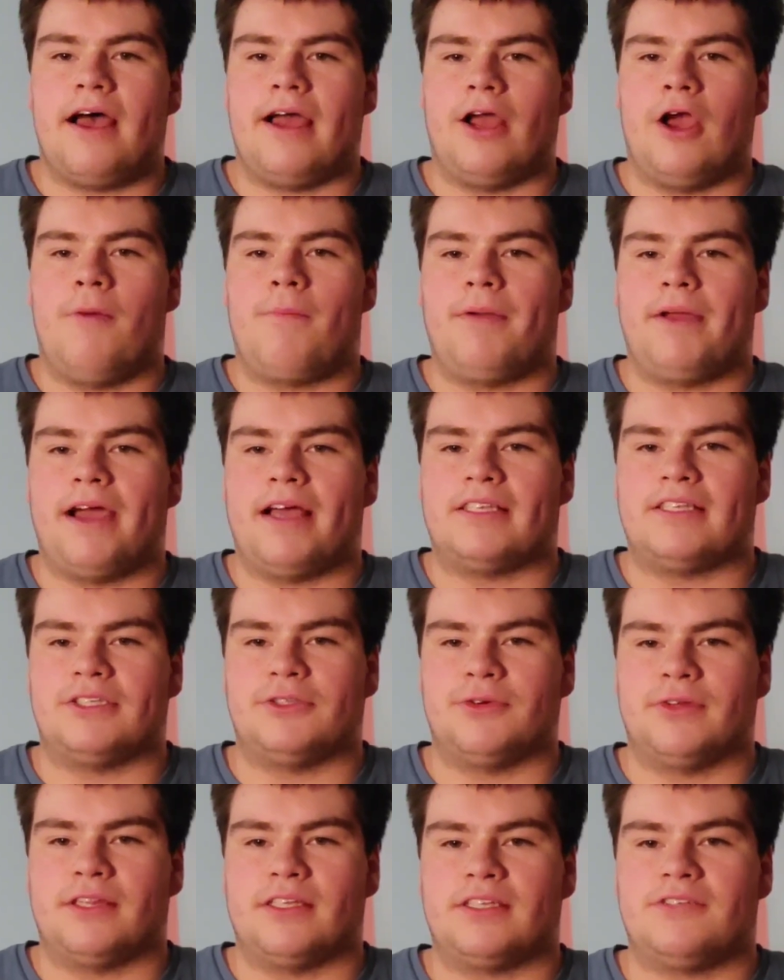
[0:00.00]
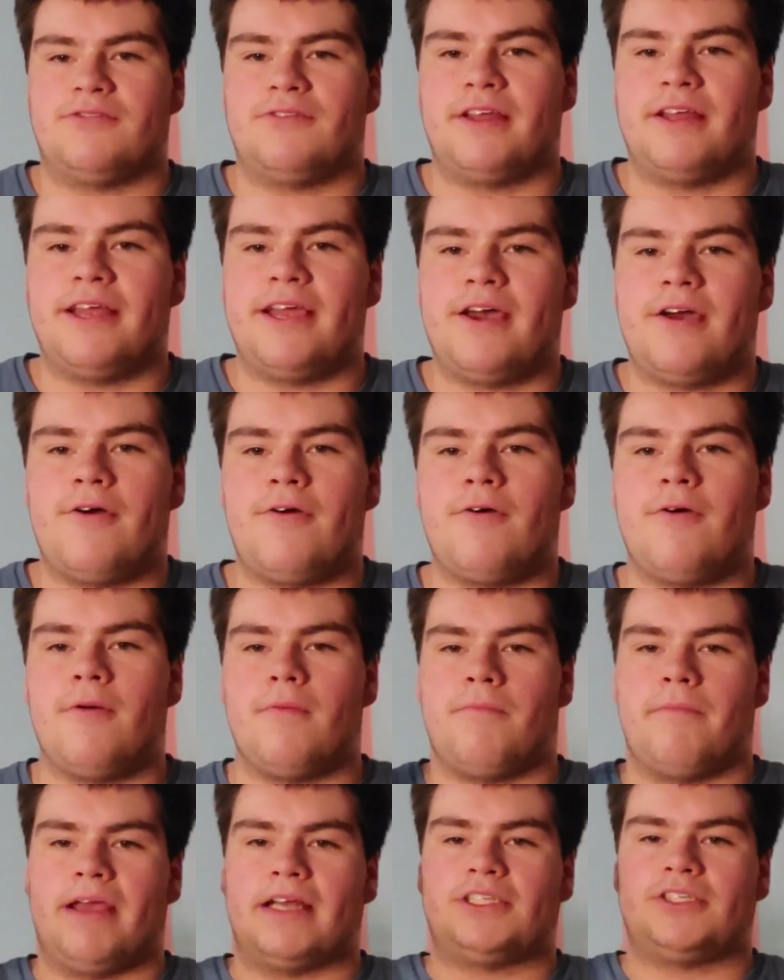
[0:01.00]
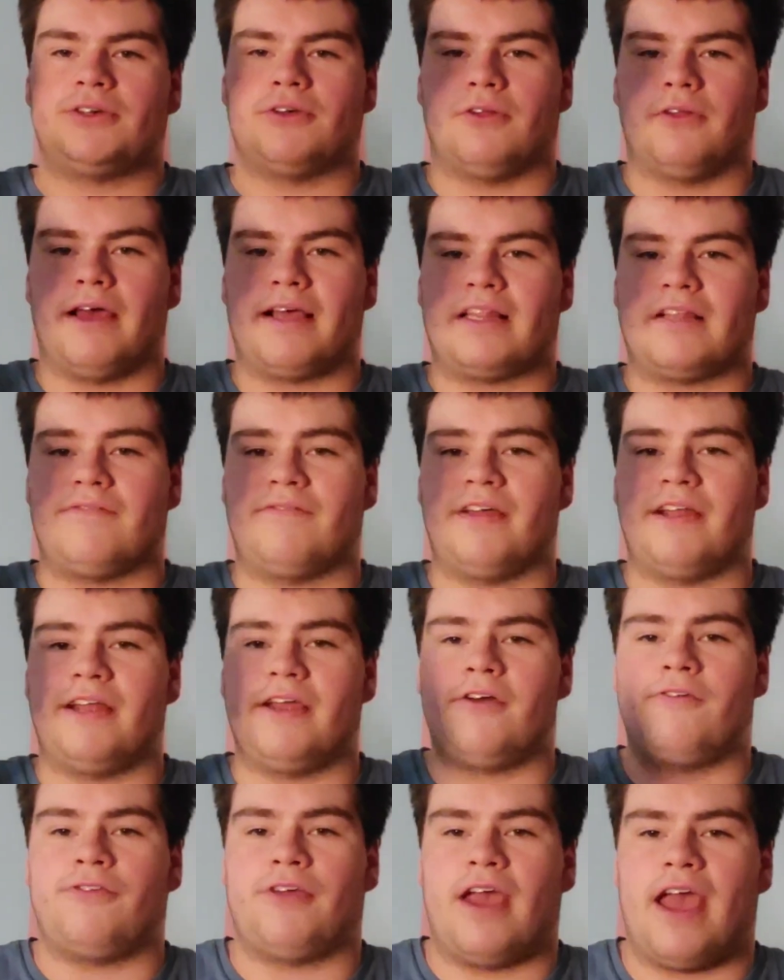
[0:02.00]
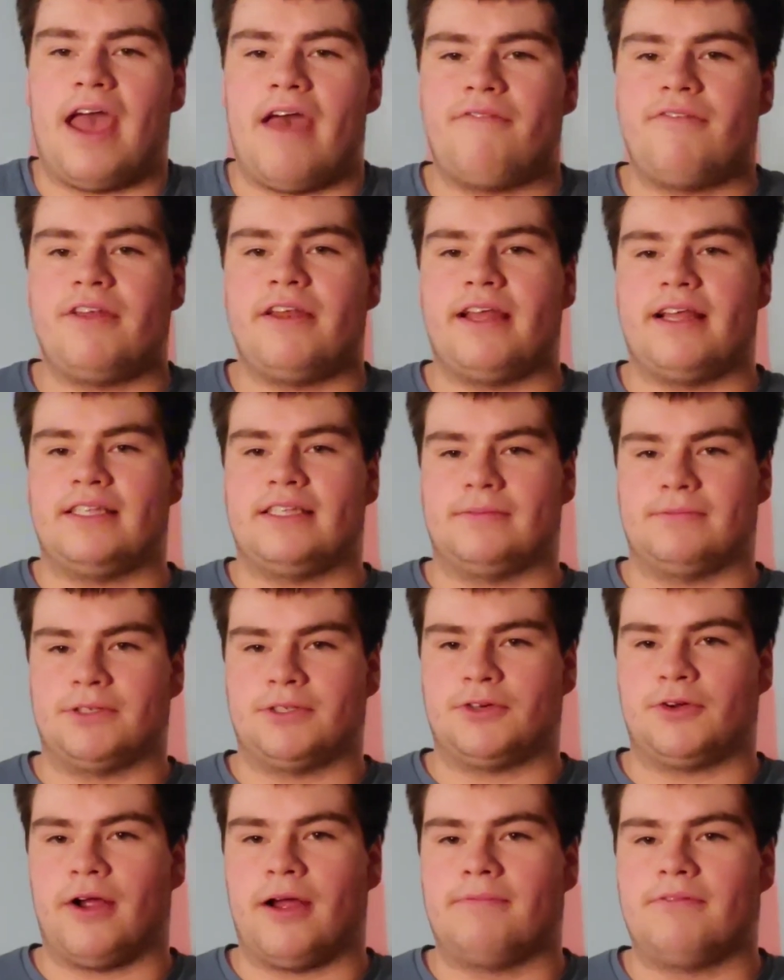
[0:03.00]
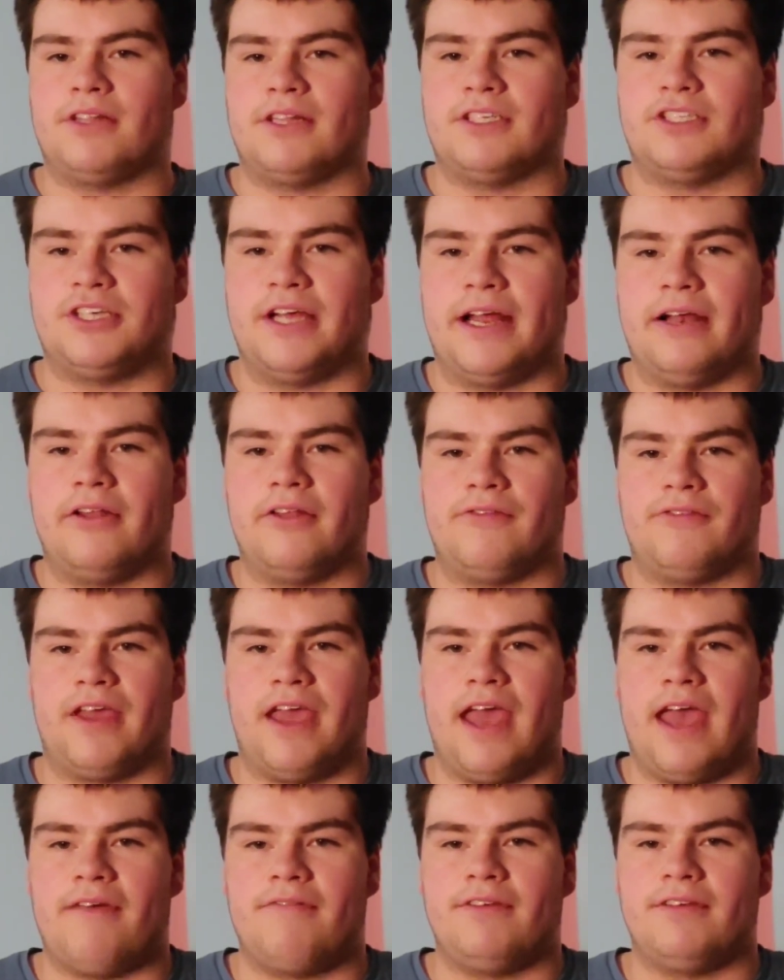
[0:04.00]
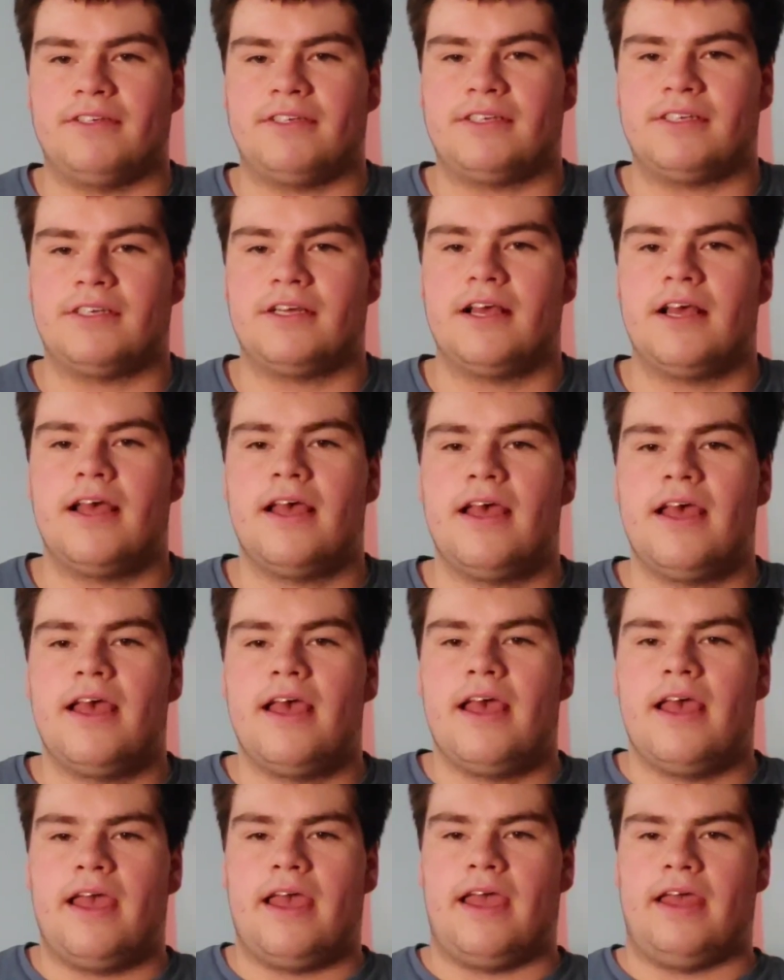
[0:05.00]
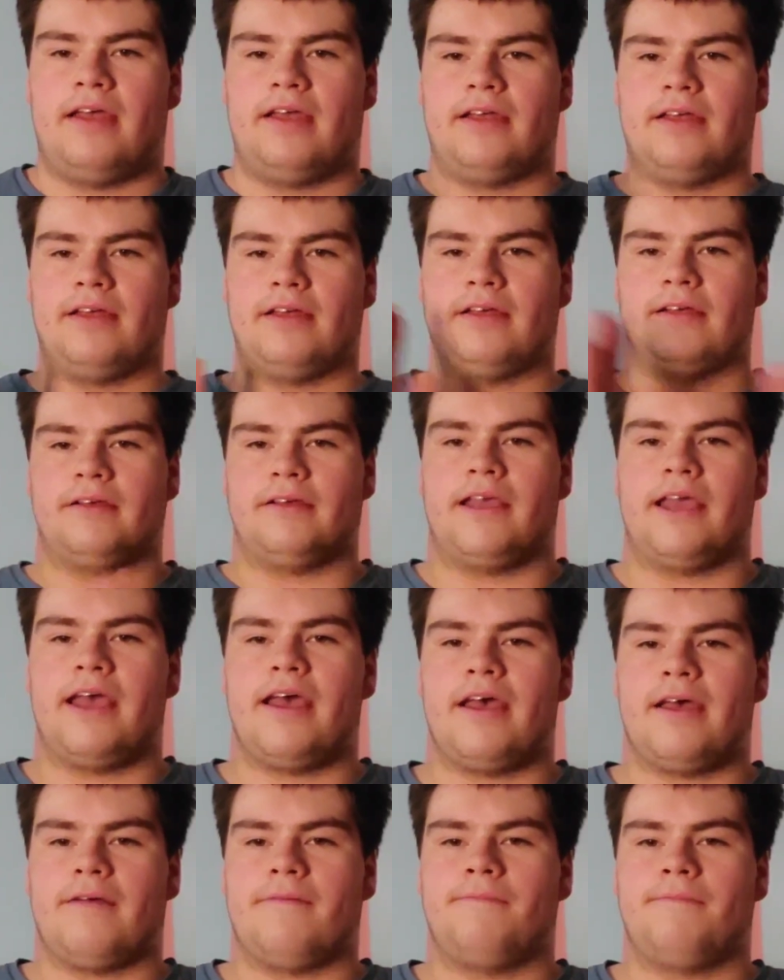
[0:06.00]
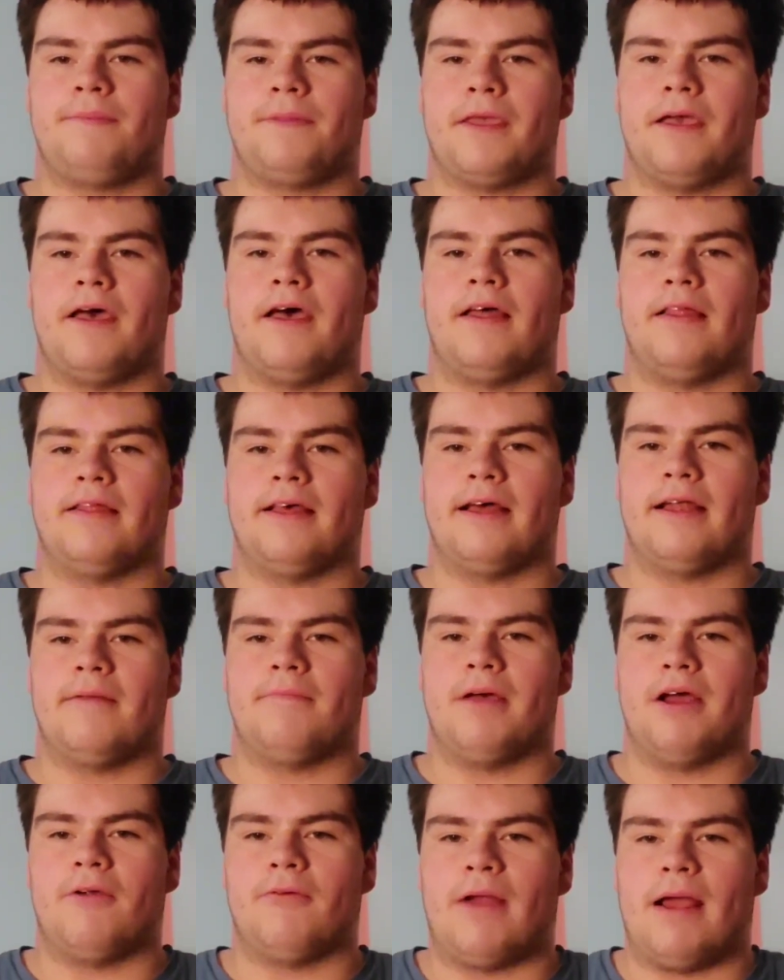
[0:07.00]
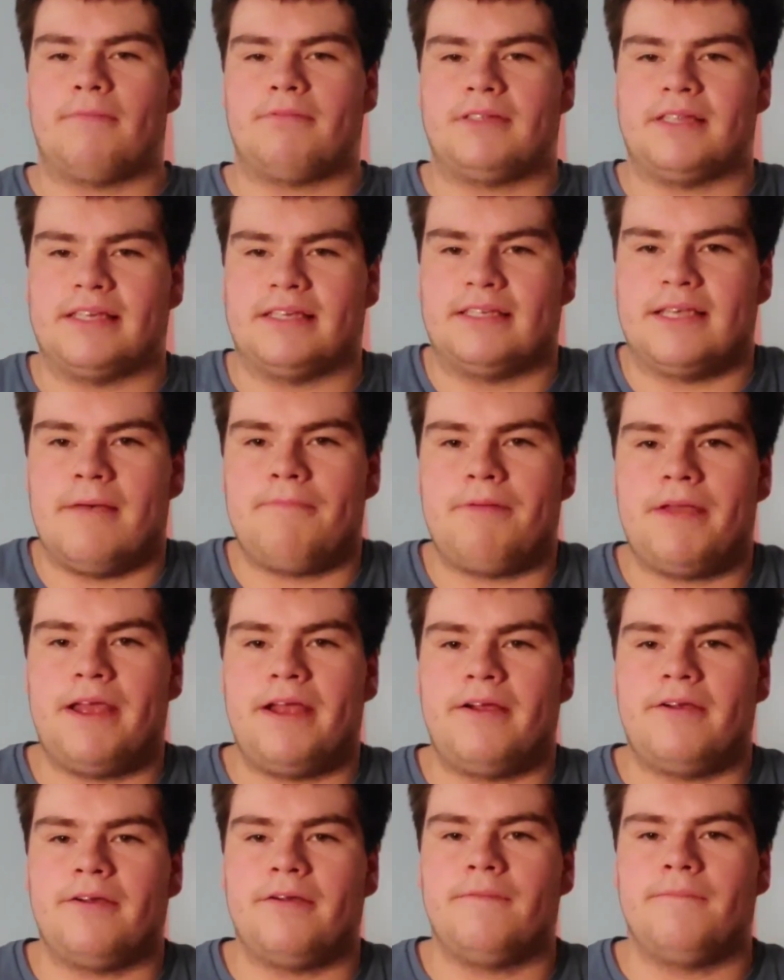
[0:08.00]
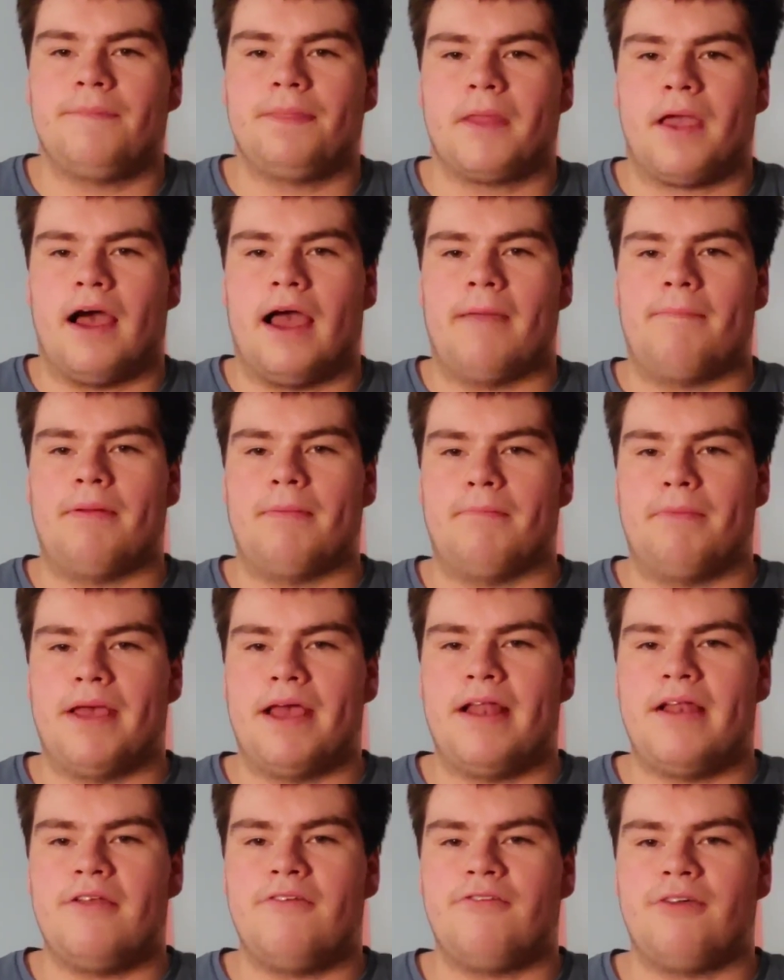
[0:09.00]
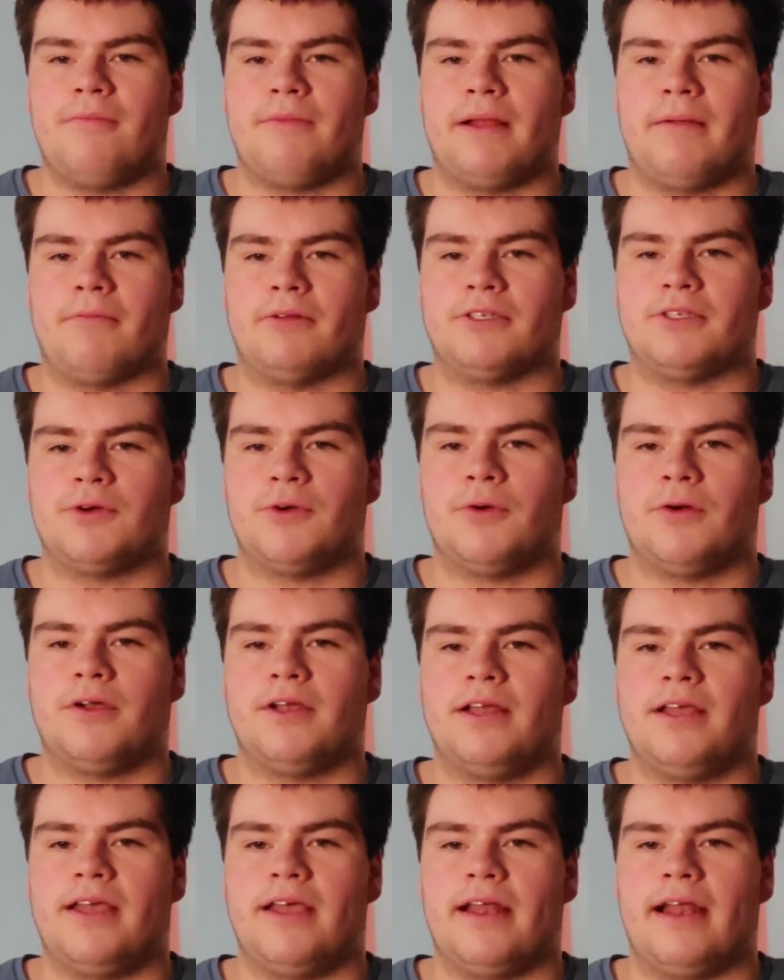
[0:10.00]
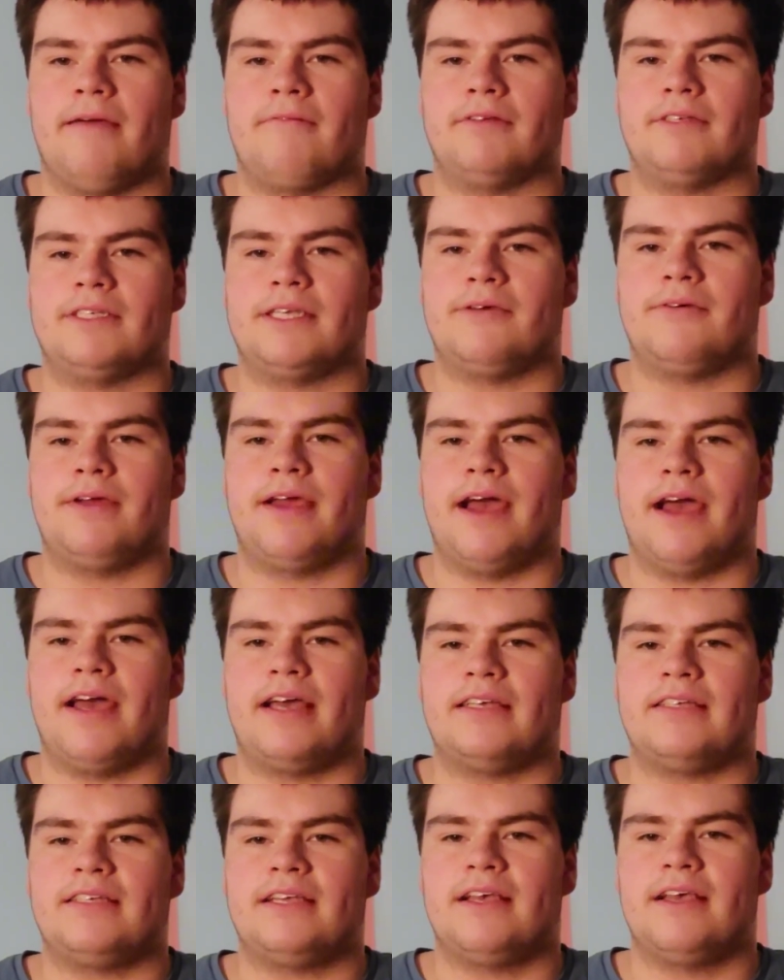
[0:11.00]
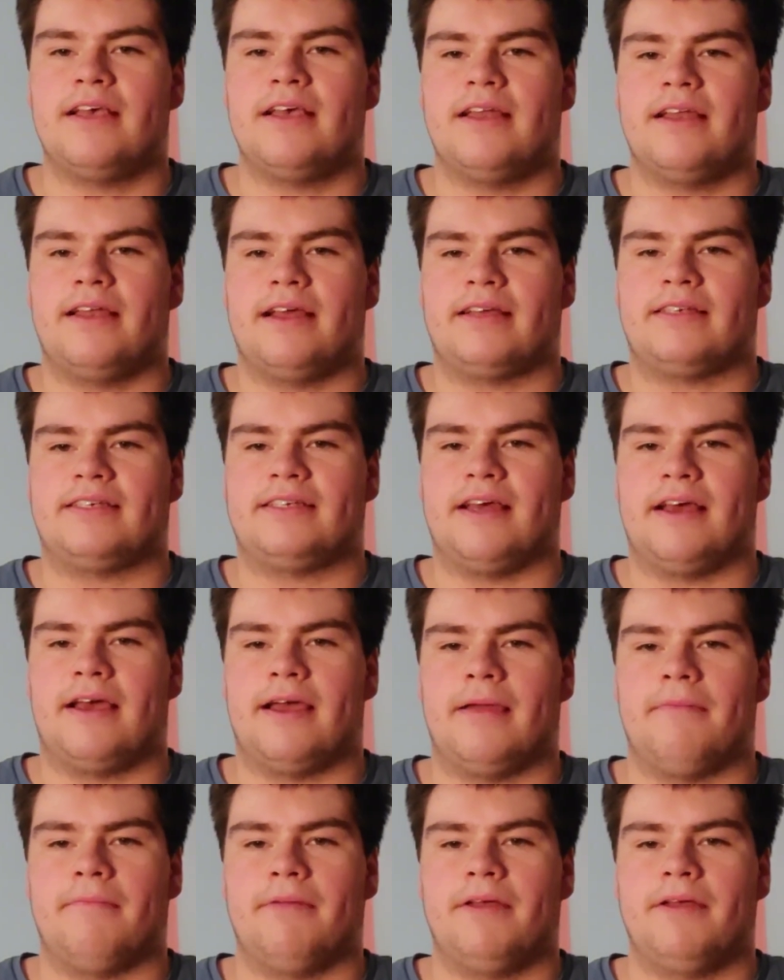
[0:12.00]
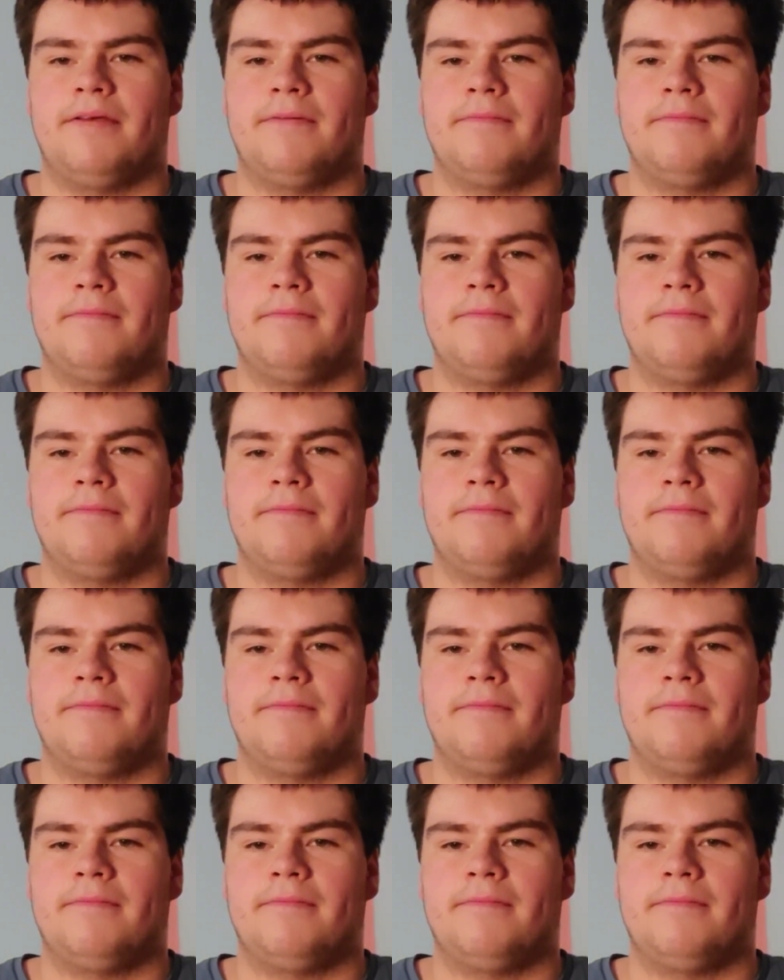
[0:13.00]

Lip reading: I hope you guys enjoyed this video. Make sure to like the video if you haven't, and subscribe to the channel if you haven't. And yeah, that about wraps things up here. I've been Ben from the Emerald Sword, and I will see you guys next time.